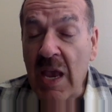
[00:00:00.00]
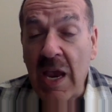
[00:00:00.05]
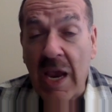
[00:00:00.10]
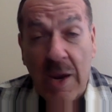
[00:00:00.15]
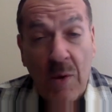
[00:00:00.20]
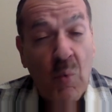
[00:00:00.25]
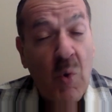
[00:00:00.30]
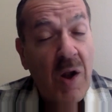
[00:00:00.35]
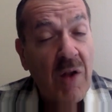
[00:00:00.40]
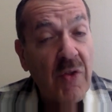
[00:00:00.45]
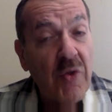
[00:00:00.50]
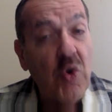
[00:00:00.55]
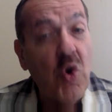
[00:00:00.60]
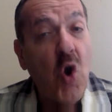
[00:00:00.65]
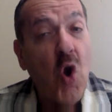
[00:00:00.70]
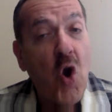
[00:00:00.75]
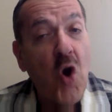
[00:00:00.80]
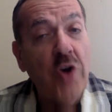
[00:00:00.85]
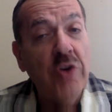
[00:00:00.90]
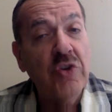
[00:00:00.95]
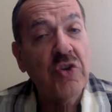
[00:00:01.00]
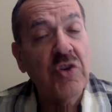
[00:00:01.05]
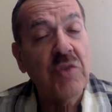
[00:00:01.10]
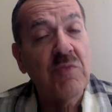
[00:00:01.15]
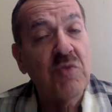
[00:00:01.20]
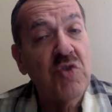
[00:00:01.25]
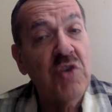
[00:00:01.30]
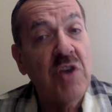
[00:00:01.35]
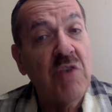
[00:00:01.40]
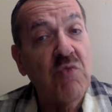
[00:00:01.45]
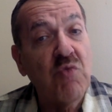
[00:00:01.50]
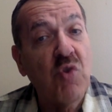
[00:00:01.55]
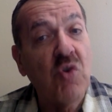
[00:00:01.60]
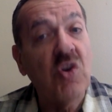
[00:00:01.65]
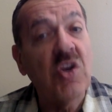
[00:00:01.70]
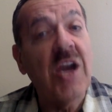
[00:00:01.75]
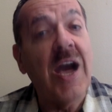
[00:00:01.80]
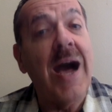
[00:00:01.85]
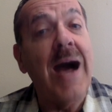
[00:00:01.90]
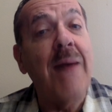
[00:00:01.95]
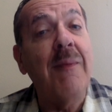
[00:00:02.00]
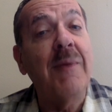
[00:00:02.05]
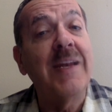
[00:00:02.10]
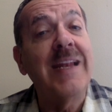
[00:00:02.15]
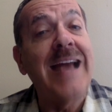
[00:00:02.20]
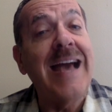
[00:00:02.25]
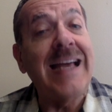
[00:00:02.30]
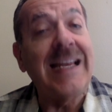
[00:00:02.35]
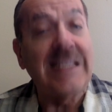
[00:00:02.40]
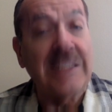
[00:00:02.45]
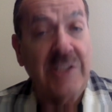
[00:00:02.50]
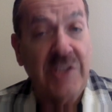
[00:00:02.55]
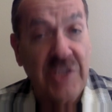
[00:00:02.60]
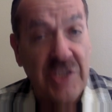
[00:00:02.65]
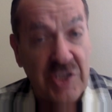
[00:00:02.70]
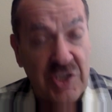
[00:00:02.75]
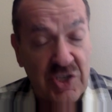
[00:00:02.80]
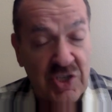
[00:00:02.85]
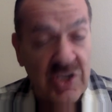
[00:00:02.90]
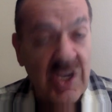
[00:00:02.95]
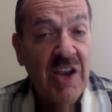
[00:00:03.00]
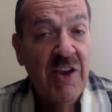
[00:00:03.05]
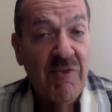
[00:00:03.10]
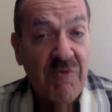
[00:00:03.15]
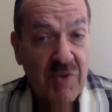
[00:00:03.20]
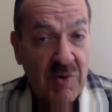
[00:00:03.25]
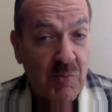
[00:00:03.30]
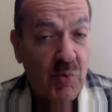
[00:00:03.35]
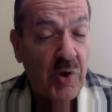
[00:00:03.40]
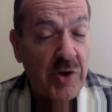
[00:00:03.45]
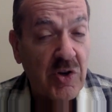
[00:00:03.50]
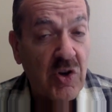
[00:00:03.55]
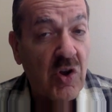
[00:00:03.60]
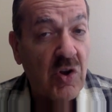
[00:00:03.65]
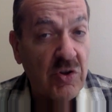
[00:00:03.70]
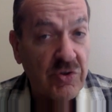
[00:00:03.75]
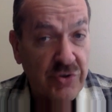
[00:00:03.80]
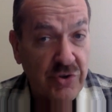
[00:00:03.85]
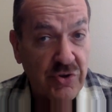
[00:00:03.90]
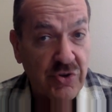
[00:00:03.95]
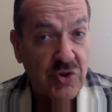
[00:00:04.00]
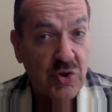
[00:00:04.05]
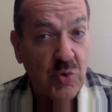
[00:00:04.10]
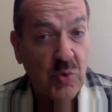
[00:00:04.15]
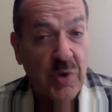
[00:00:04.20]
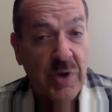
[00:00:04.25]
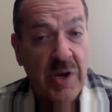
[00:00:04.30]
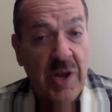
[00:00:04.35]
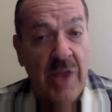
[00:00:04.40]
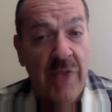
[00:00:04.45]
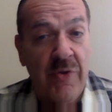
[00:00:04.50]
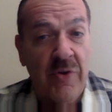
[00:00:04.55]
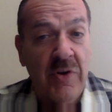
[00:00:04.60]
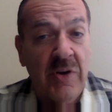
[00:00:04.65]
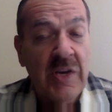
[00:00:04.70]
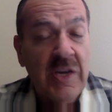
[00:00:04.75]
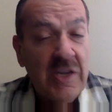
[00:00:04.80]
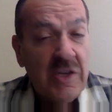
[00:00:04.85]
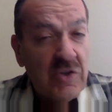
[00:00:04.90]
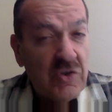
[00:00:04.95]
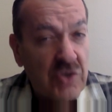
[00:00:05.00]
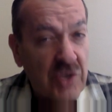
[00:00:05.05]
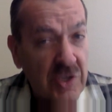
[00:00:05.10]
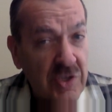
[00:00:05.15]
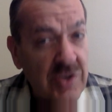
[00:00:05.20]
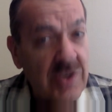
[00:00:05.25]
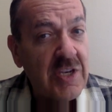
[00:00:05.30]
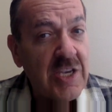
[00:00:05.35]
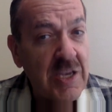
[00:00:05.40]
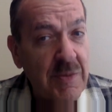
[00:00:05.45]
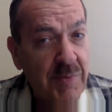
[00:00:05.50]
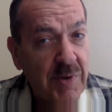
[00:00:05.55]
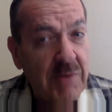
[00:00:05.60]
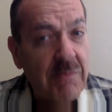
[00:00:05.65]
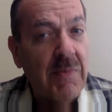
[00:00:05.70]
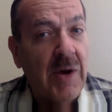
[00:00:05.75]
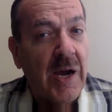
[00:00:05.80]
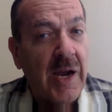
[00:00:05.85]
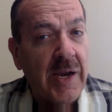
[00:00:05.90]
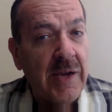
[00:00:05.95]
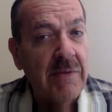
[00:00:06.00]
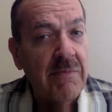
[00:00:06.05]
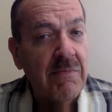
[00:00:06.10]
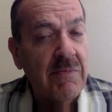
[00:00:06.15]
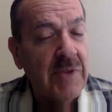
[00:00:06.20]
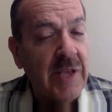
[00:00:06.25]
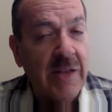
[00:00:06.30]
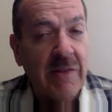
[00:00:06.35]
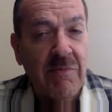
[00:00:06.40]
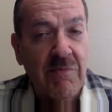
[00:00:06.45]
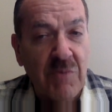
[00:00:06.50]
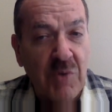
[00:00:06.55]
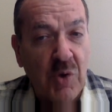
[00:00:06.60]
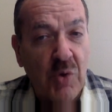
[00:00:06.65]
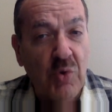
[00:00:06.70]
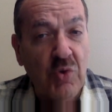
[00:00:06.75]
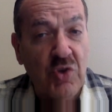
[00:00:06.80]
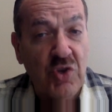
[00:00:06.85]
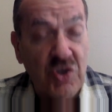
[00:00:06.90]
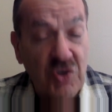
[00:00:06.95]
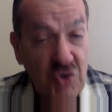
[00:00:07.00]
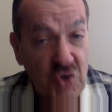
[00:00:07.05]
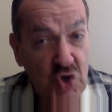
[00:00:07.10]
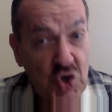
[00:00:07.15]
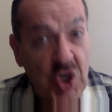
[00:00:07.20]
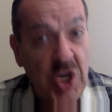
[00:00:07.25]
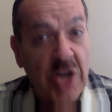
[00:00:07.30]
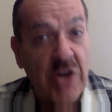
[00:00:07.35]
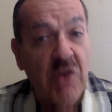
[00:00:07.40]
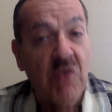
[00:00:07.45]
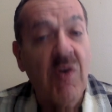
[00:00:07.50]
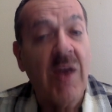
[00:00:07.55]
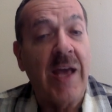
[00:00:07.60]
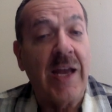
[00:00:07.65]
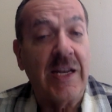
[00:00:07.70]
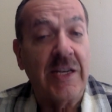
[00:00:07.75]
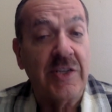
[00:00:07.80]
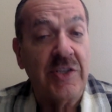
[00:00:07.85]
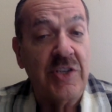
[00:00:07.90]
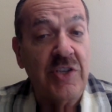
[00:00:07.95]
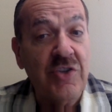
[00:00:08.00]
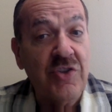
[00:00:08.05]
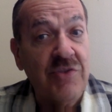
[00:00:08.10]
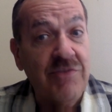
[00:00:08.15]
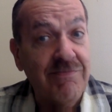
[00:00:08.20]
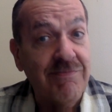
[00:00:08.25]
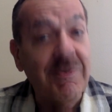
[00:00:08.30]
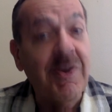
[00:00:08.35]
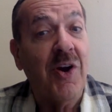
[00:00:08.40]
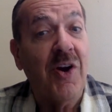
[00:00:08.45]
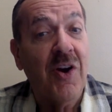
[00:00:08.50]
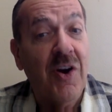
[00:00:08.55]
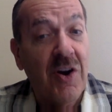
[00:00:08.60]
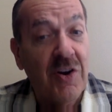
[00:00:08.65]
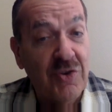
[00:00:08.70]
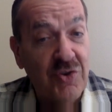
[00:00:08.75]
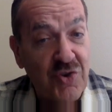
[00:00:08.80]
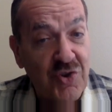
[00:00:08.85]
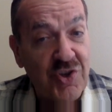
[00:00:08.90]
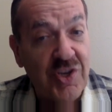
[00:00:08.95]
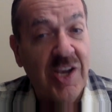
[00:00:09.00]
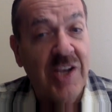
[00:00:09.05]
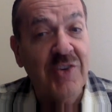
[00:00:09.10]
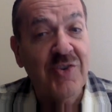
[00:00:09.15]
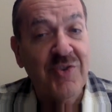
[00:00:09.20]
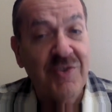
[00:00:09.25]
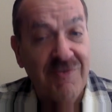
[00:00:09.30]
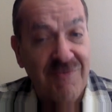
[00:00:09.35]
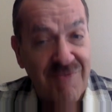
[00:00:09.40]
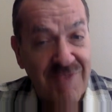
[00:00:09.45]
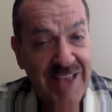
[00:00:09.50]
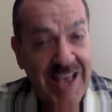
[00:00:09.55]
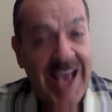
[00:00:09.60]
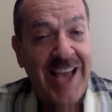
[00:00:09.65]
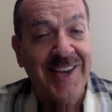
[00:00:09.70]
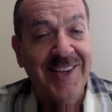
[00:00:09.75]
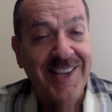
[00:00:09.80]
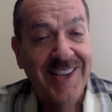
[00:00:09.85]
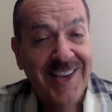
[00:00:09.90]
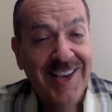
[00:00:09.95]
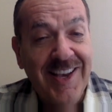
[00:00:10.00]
And while there are some general commonalities from one culture to another, just keep in mind that those generalities are just that.